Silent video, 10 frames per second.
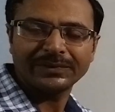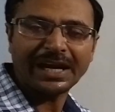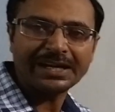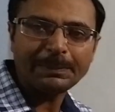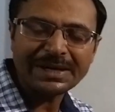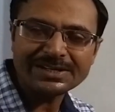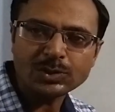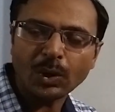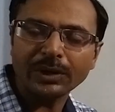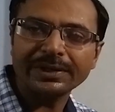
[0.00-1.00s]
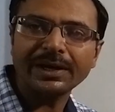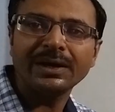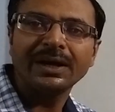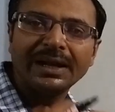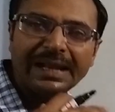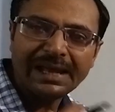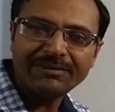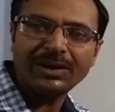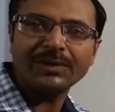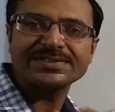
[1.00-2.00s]
That depends on the
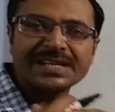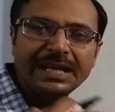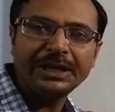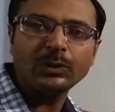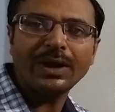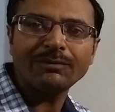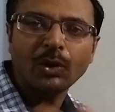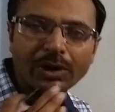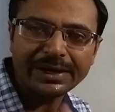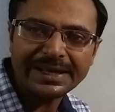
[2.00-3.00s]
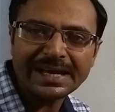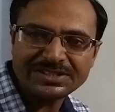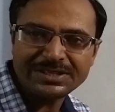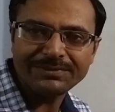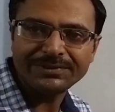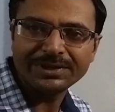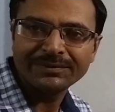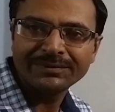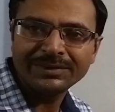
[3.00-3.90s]
level of skill you have already achieved.